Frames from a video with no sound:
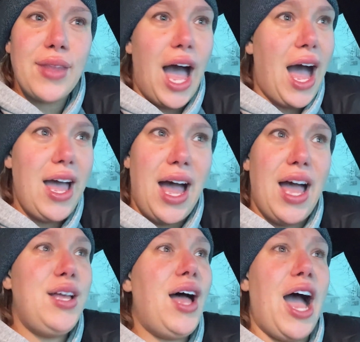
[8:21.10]
I
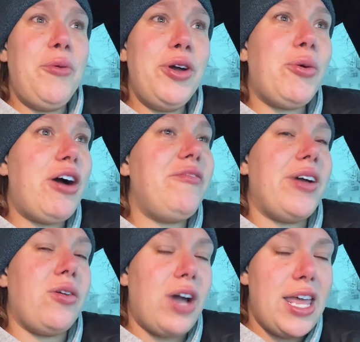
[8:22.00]
would go out of
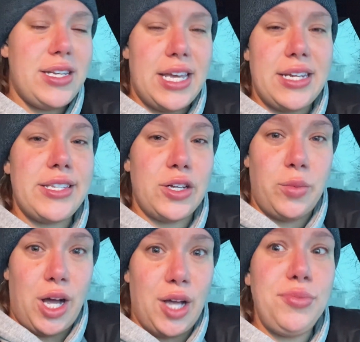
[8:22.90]
my way to date a single
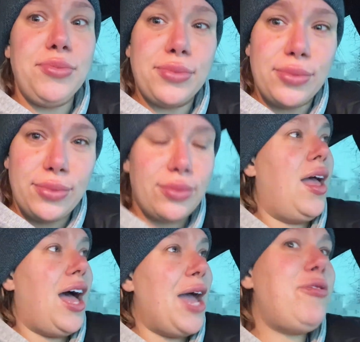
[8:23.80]
mom.
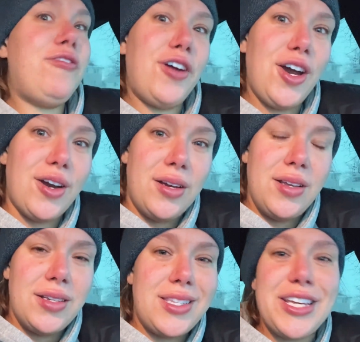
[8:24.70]
I prefer
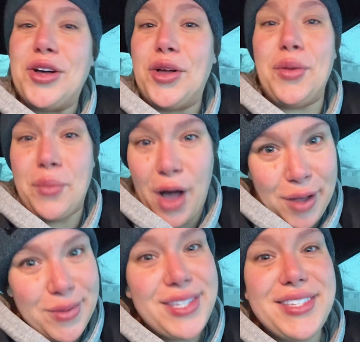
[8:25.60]
single
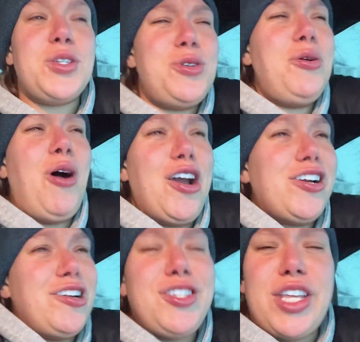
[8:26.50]
moms because we're so
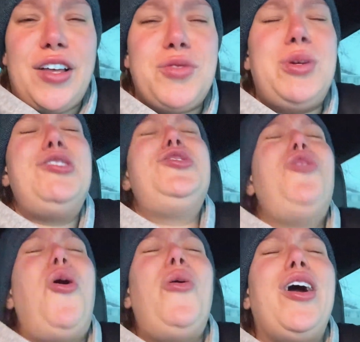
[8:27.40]
hard on ourselves. We are
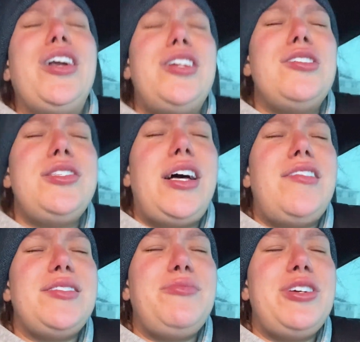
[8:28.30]
so hard on
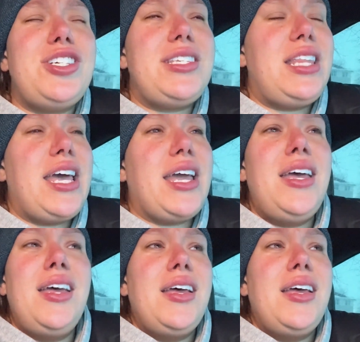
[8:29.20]
ourselves, and we're just like